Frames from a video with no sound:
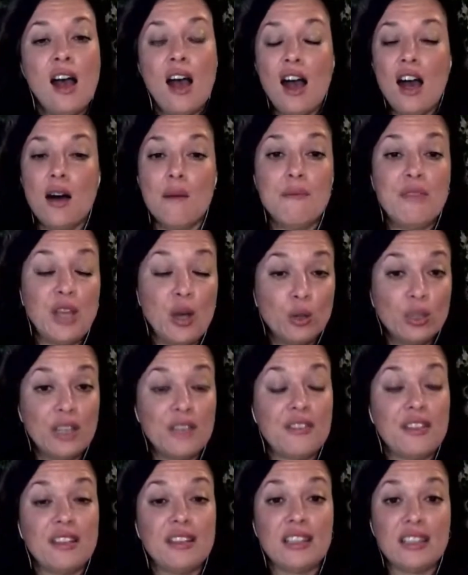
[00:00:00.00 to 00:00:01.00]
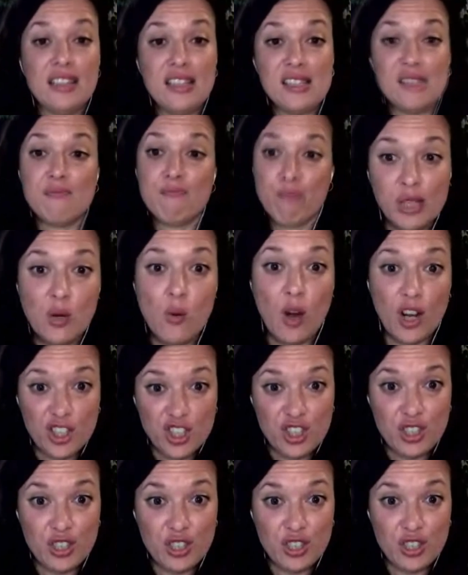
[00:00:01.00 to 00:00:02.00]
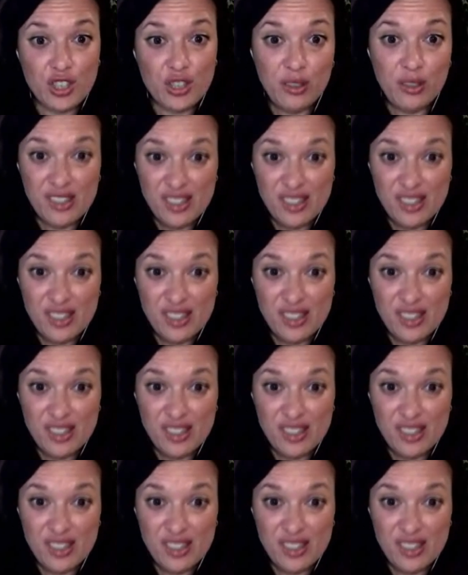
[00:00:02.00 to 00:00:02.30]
The only thing that is probably questionable